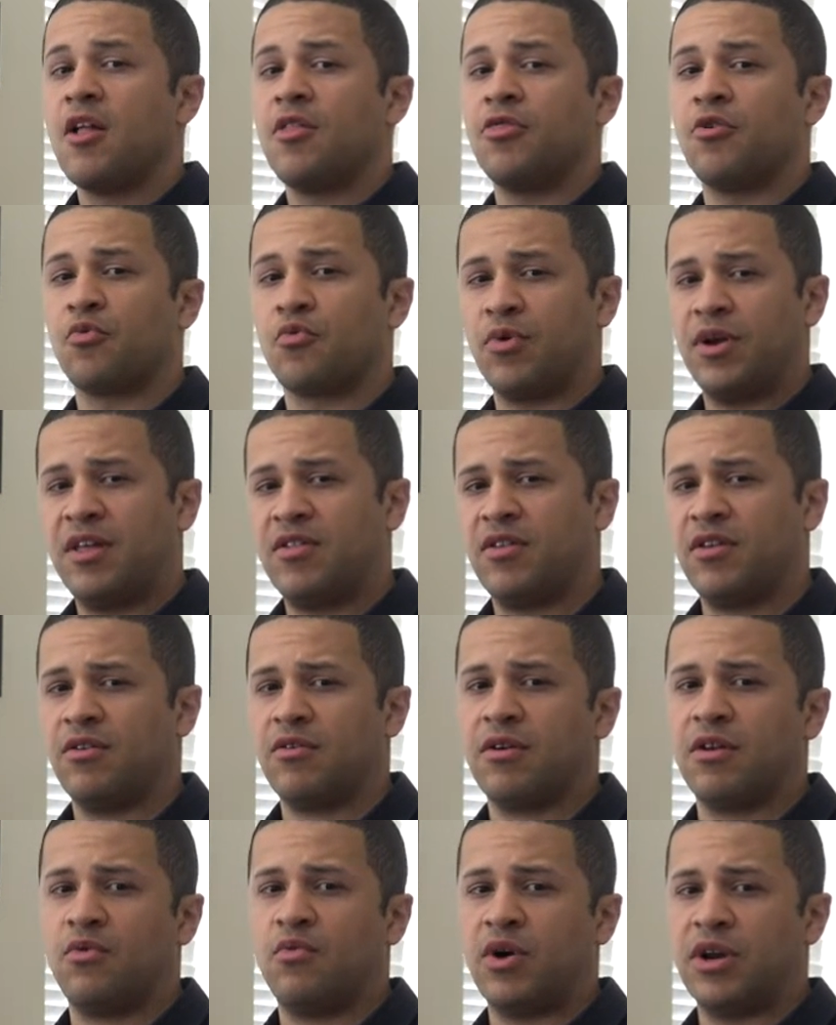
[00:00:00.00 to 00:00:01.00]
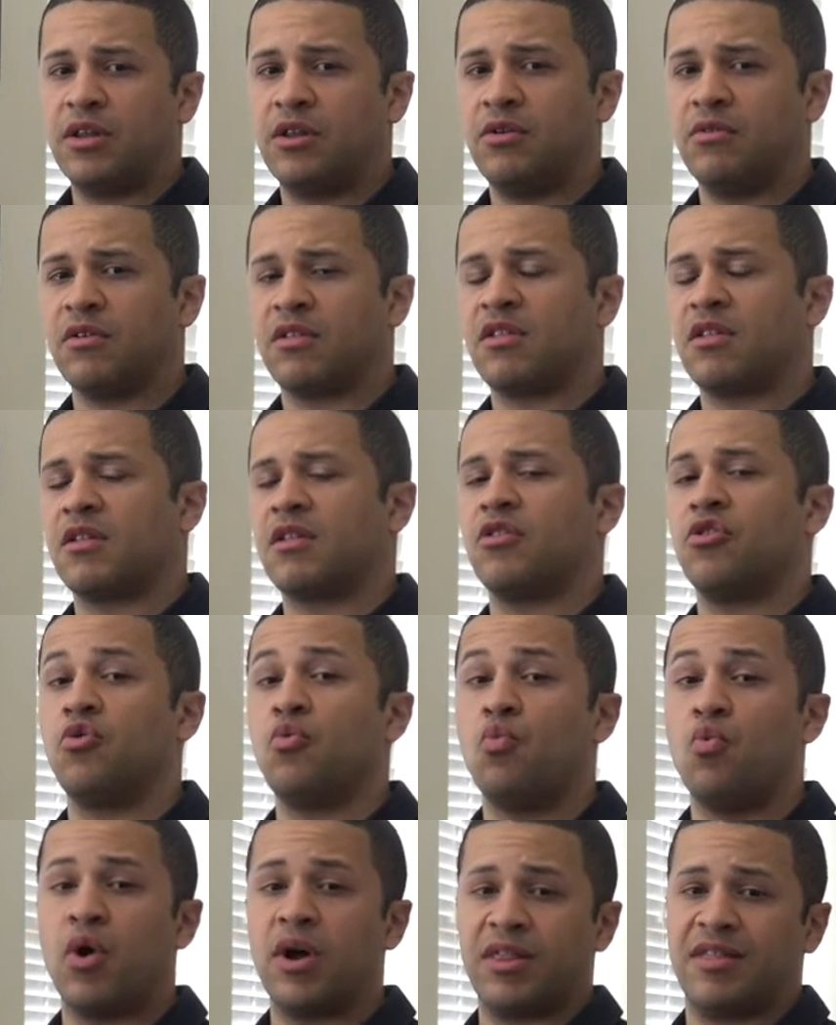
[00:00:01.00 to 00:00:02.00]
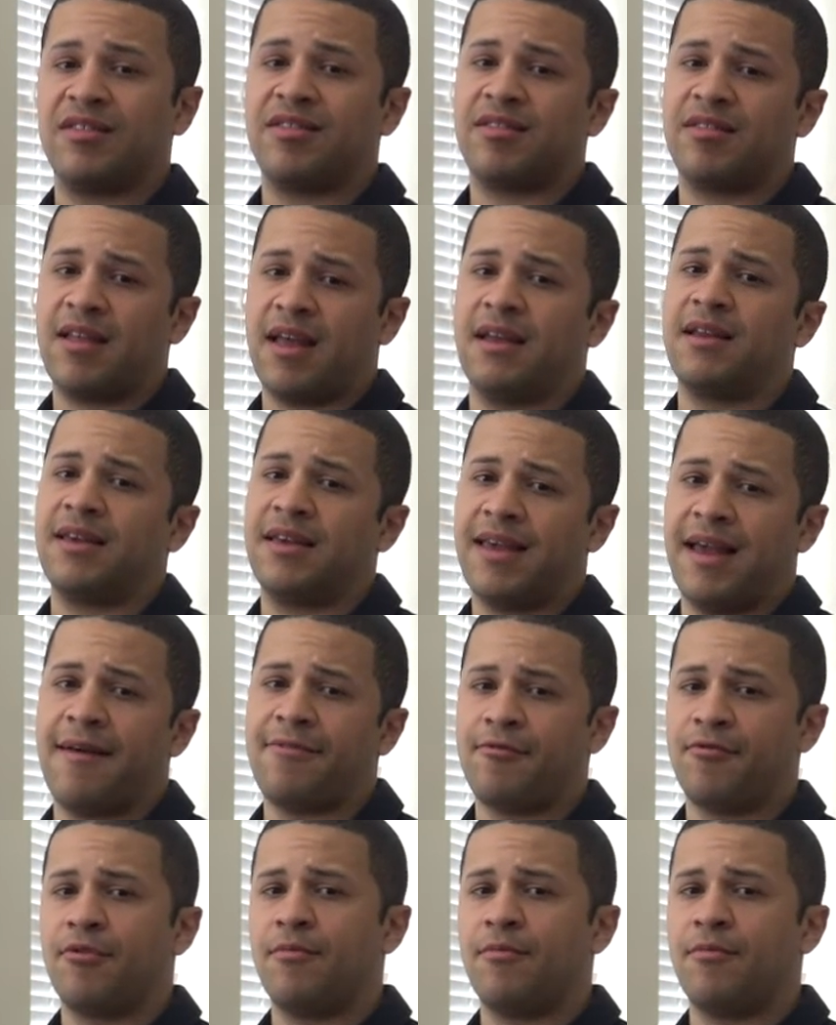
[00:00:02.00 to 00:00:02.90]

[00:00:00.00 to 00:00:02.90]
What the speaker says: The reason you're going to want to do this is because you want to stay together.